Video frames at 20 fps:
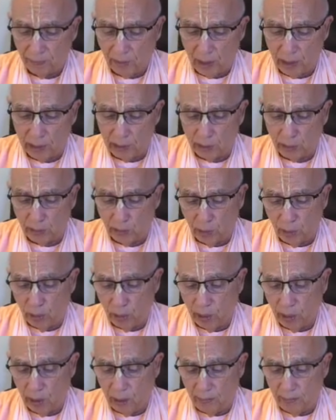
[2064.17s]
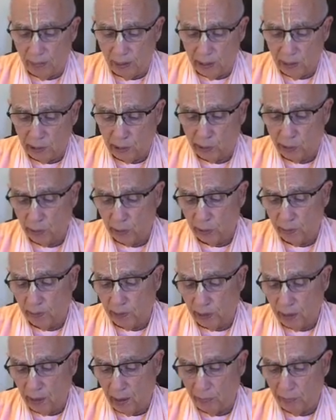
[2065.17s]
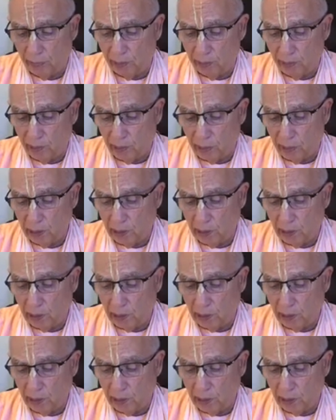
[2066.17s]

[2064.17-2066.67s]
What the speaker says: is worthy of being served by everyone.